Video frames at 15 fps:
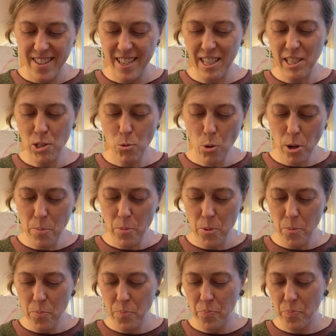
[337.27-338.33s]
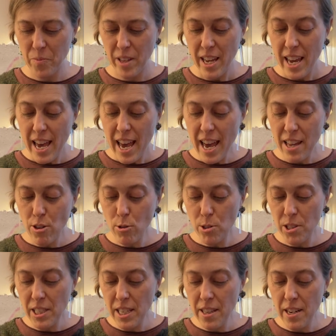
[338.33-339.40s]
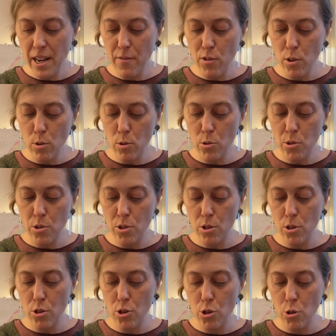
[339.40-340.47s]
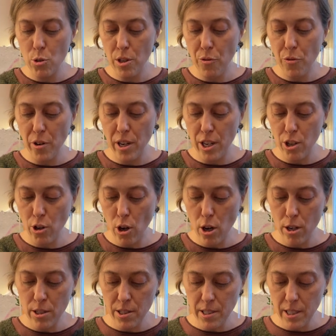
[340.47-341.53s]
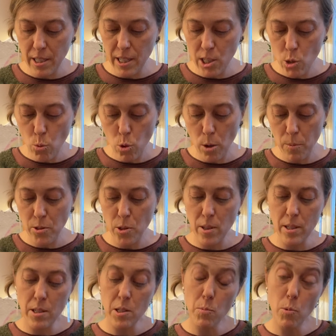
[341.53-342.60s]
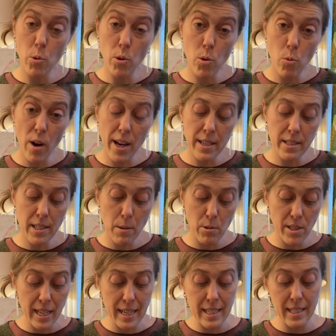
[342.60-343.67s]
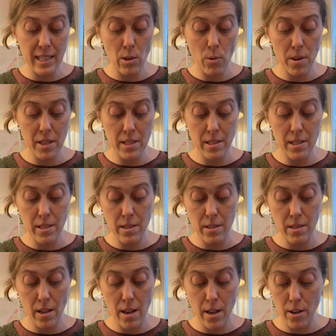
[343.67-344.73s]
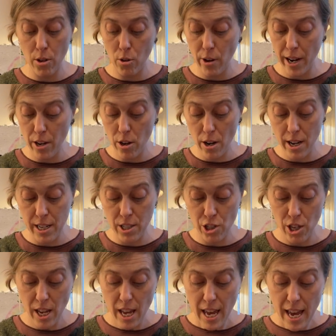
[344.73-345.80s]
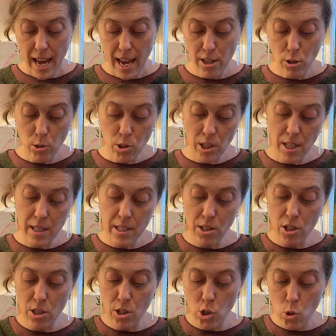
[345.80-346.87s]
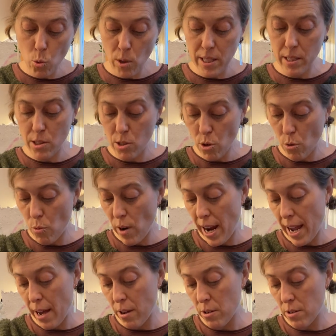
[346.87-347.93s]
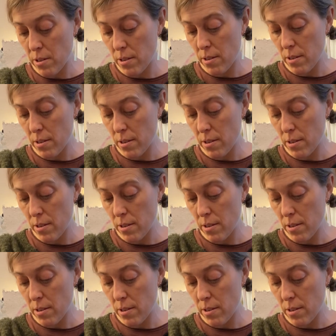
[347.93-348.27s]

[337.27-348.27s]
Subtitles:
each warp. And you'll see that I've used 2 different yarns in each warp. So this is blue and white simultaneously, while this is gray and orange. And you'll see this just twists around